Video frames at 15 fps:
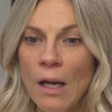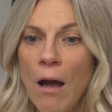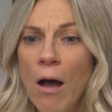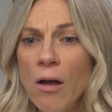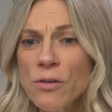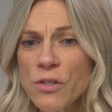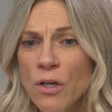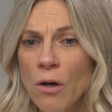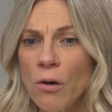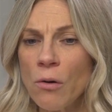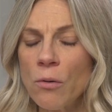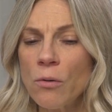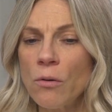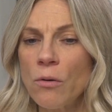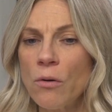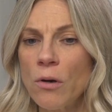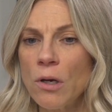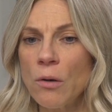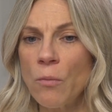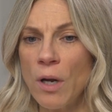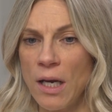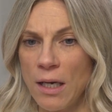Also,
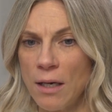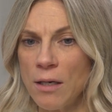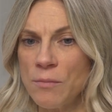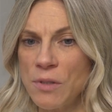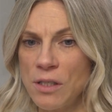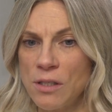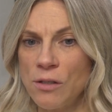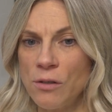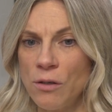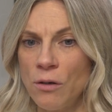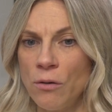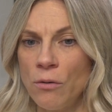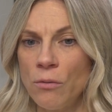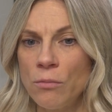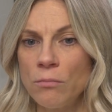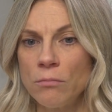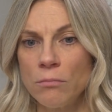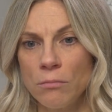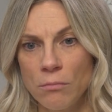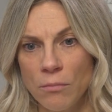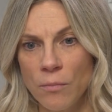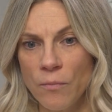when it comes to
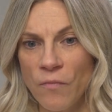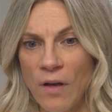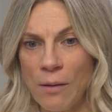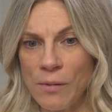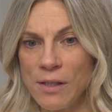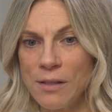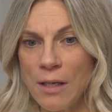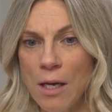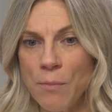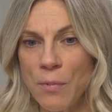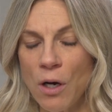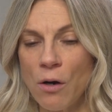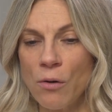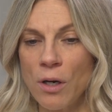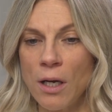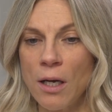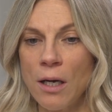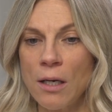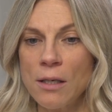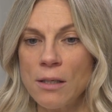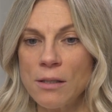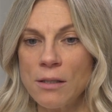family
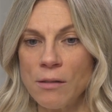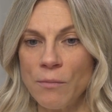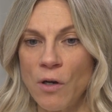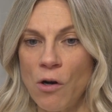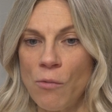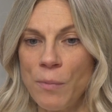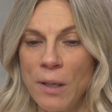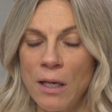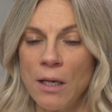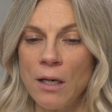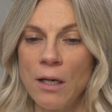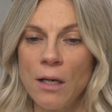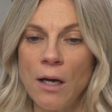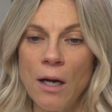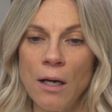scapegoating, some coping